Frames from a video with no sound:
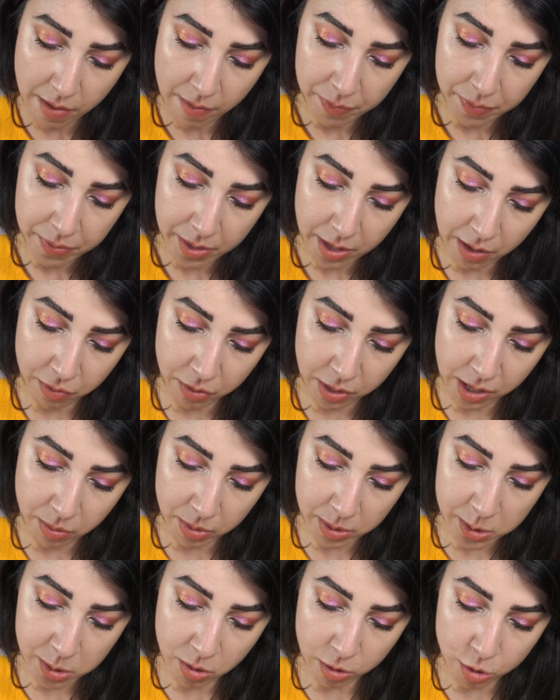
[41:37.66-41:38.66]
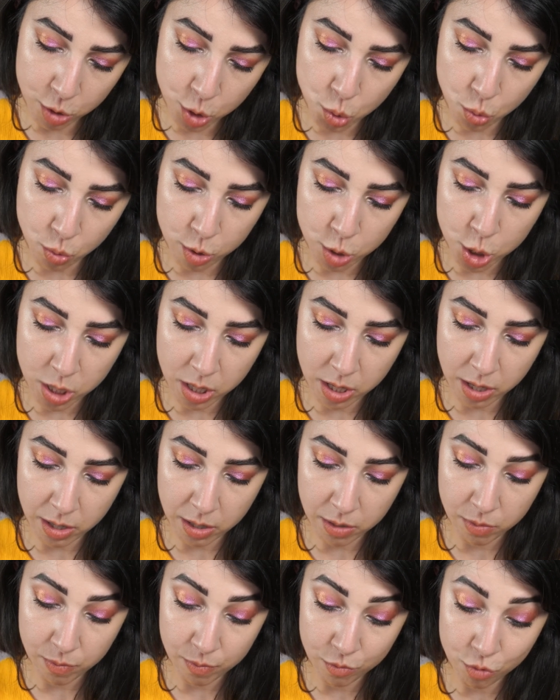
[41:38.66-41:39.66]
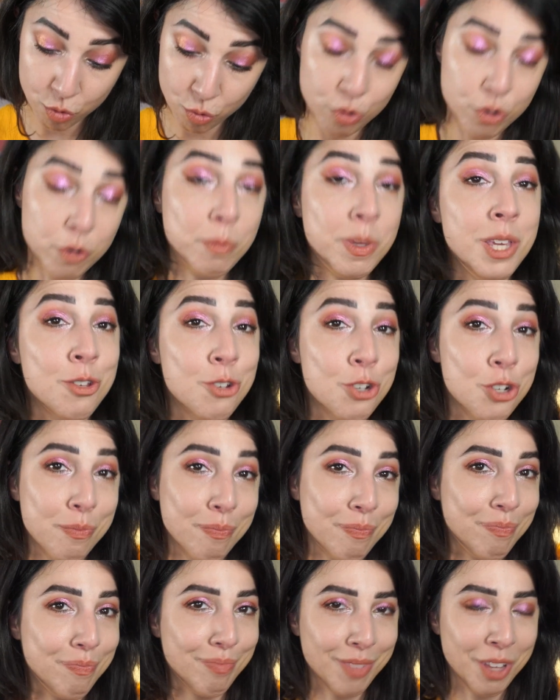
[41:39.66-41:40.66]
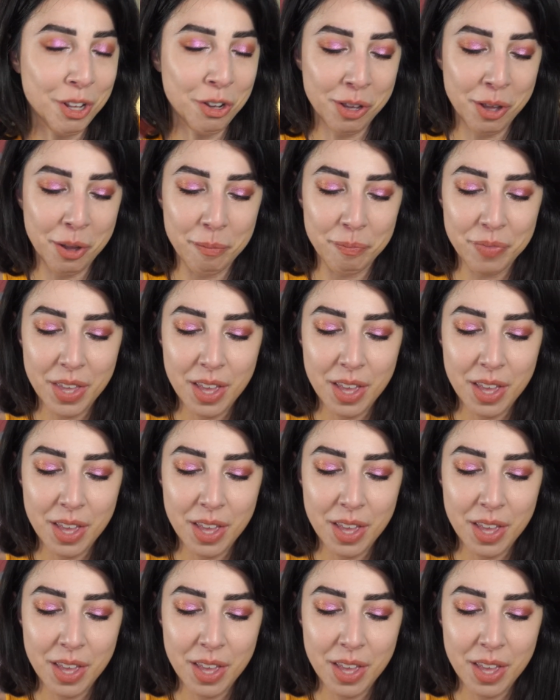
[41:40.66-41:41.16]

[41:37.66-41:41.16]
I forget what it's called, Georgia Peach. There you go.